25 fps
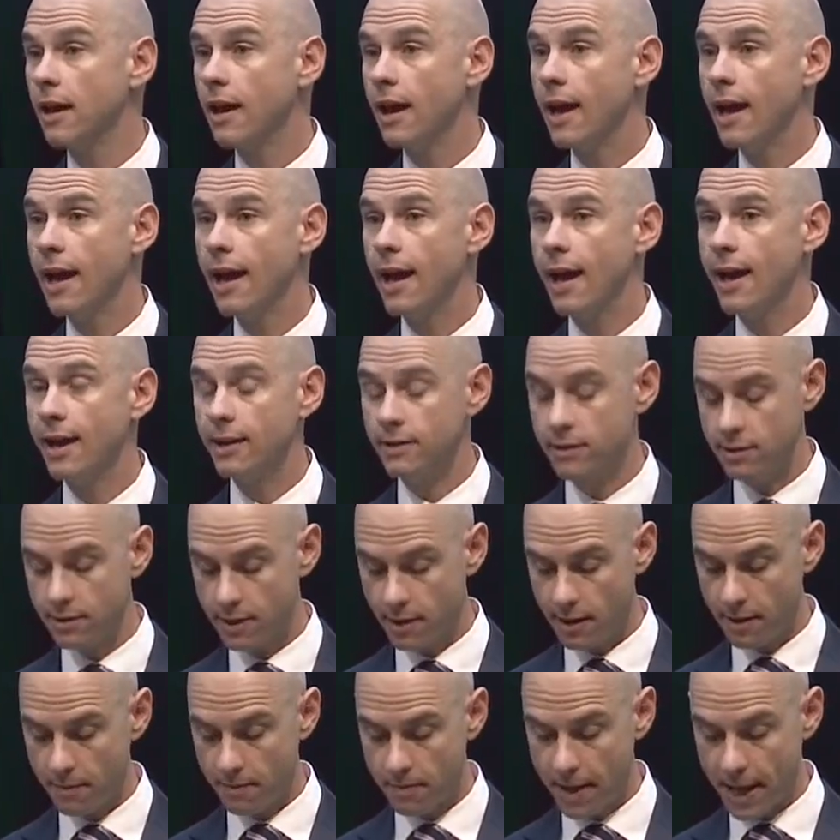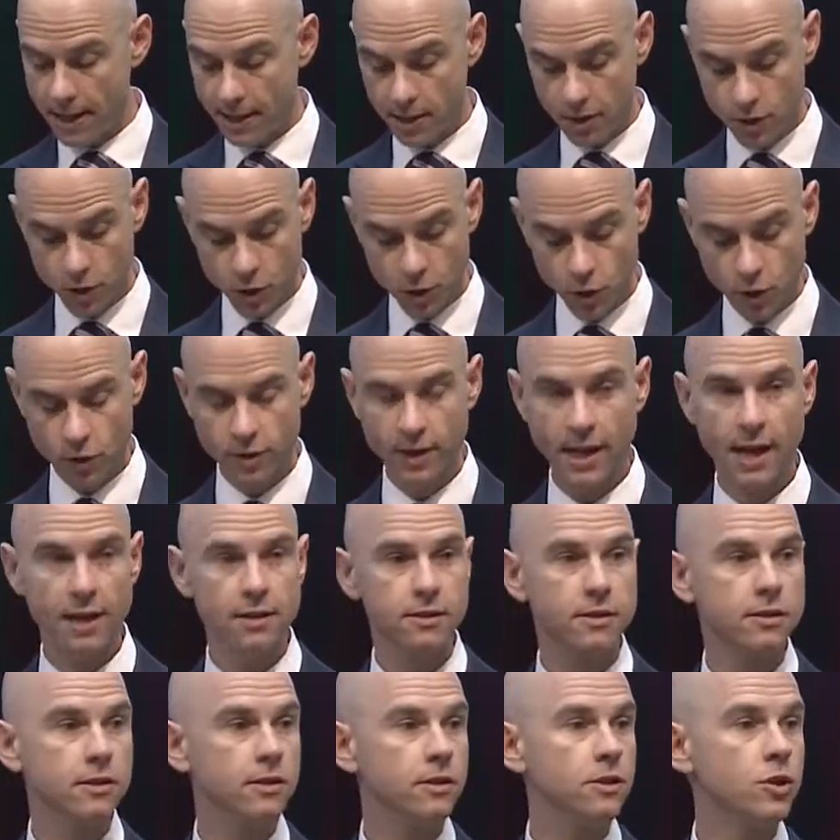And back in
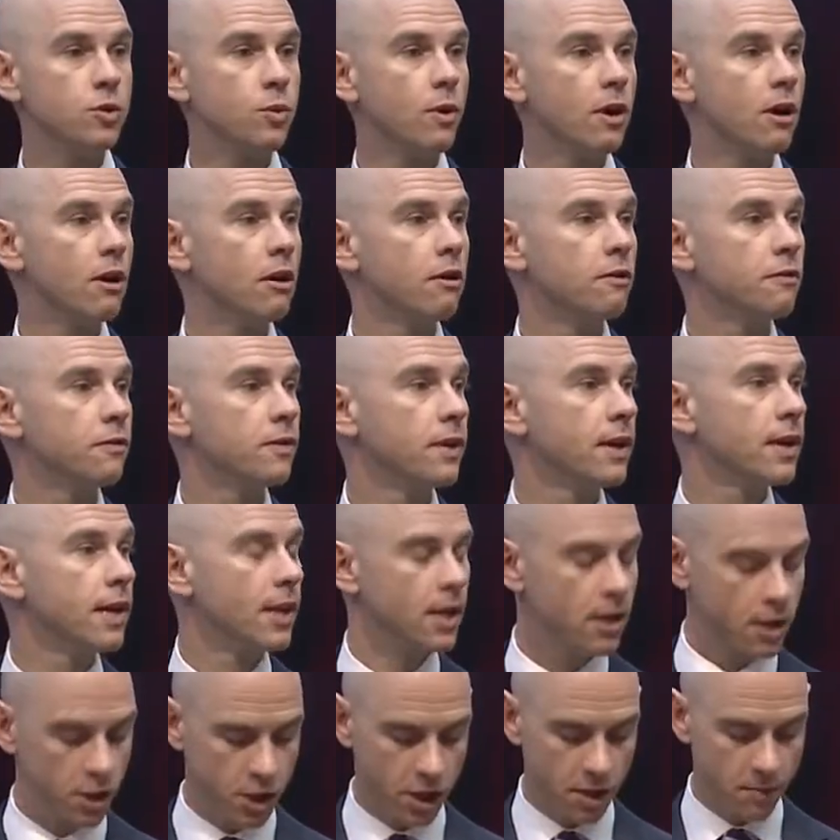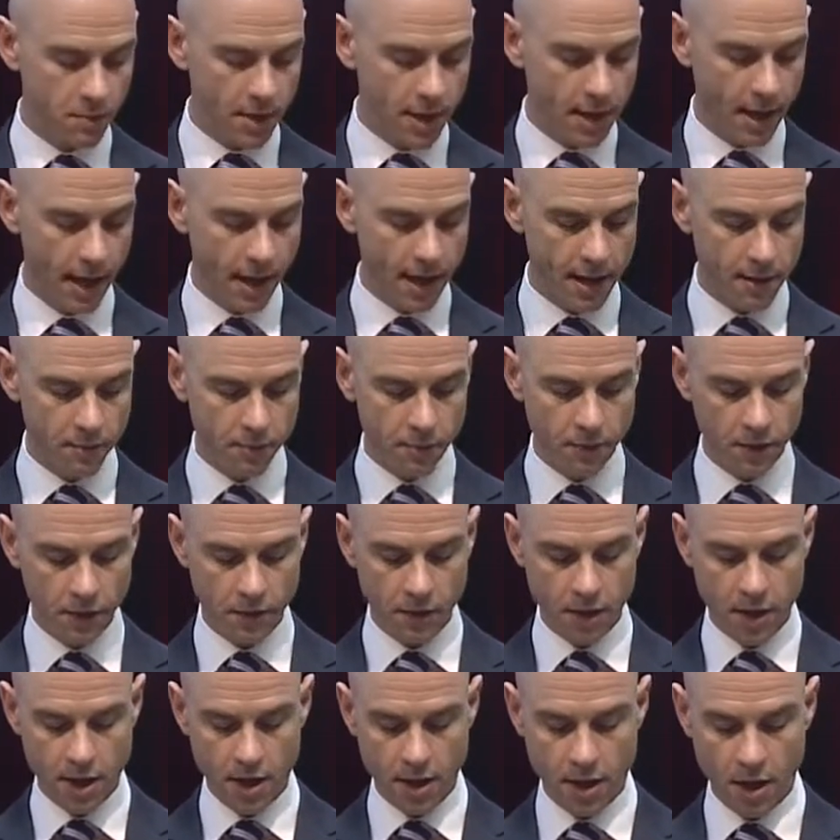2012, she became
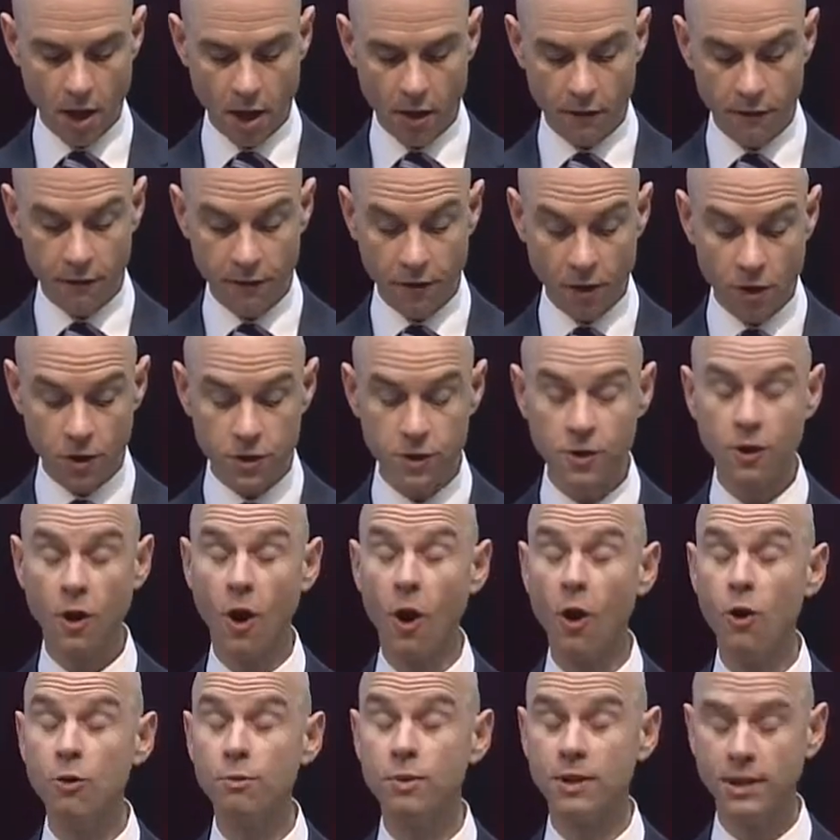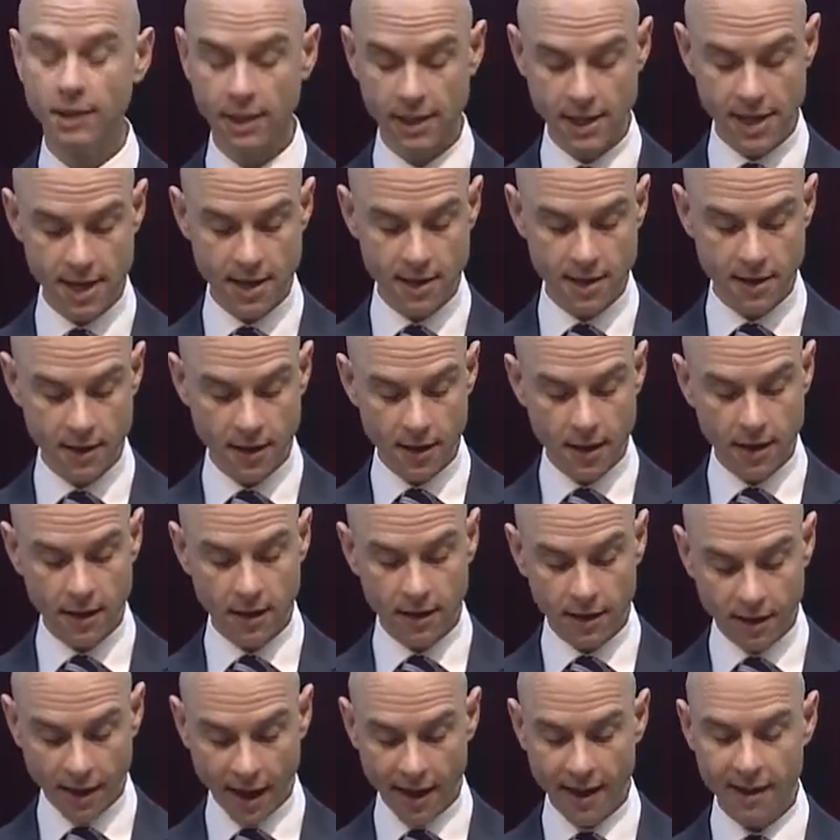the first openly
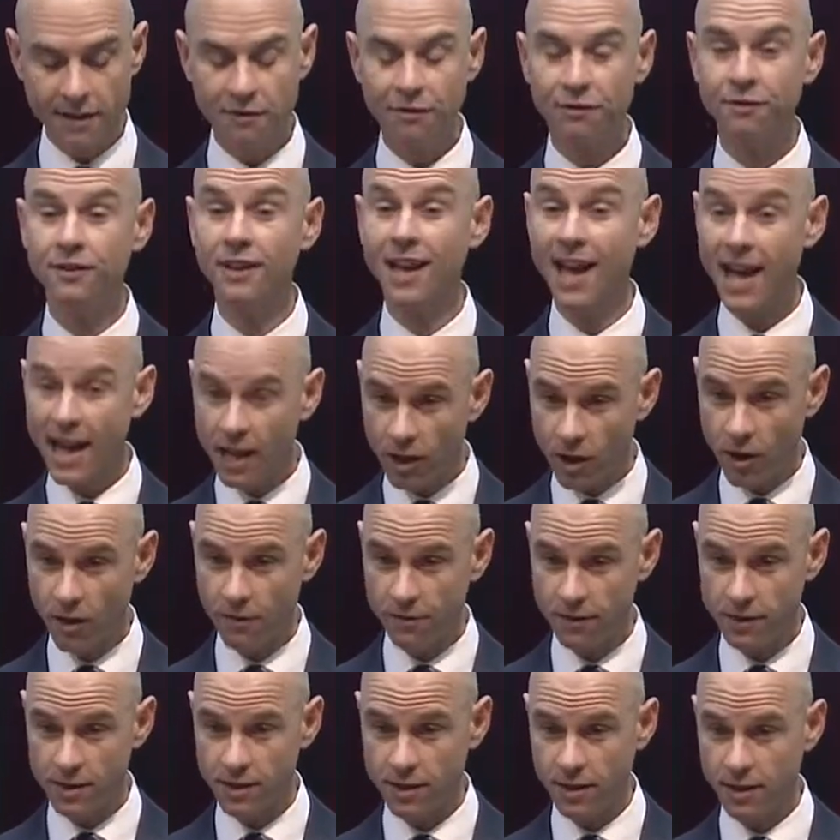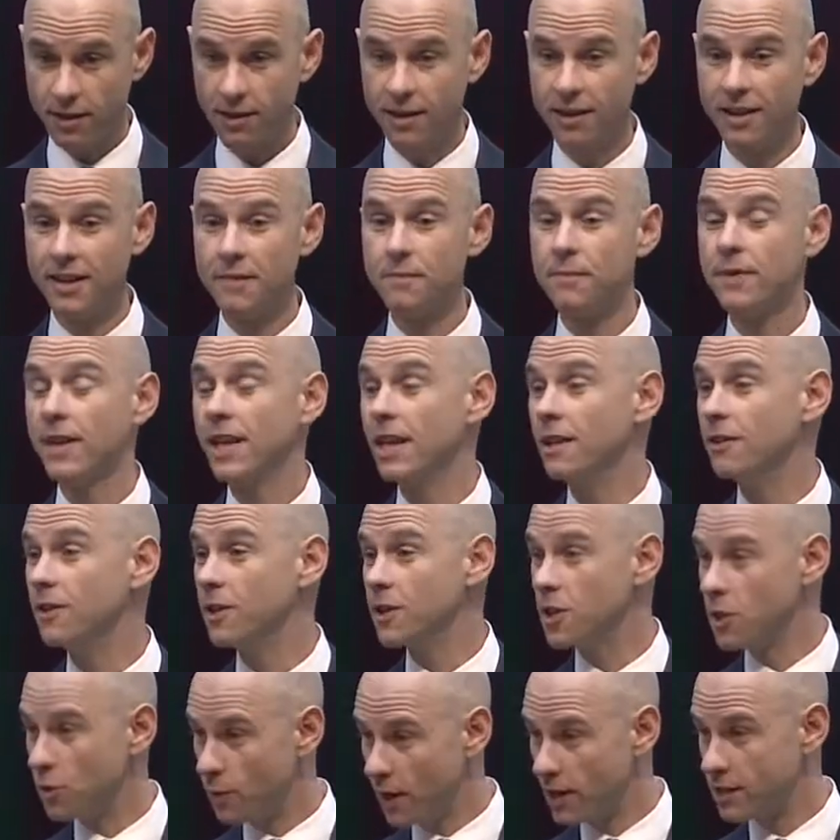gay flag officer in
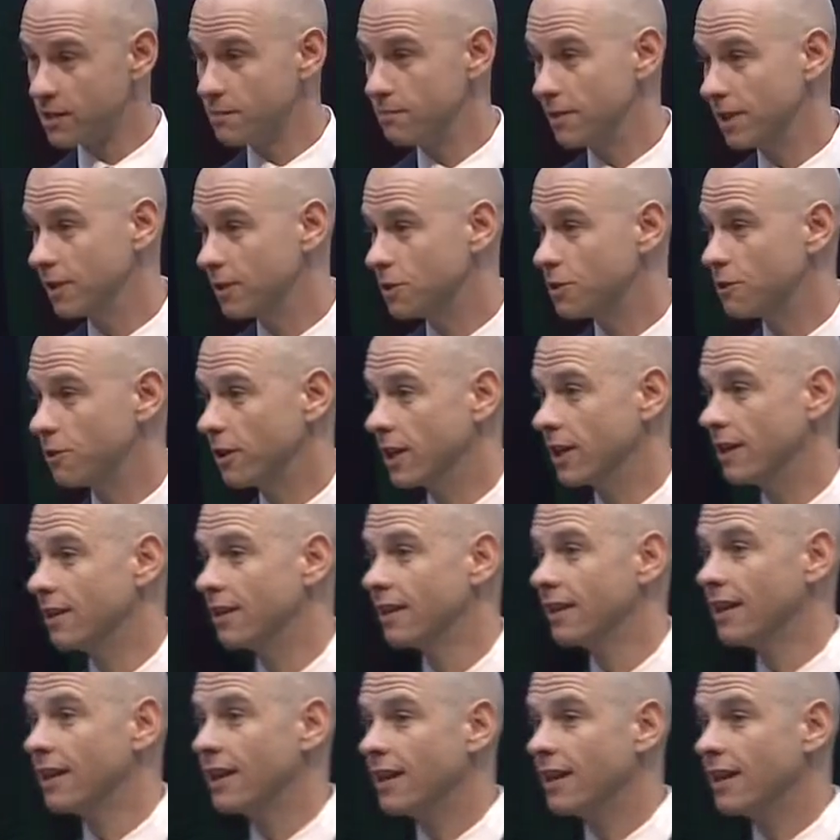the US military.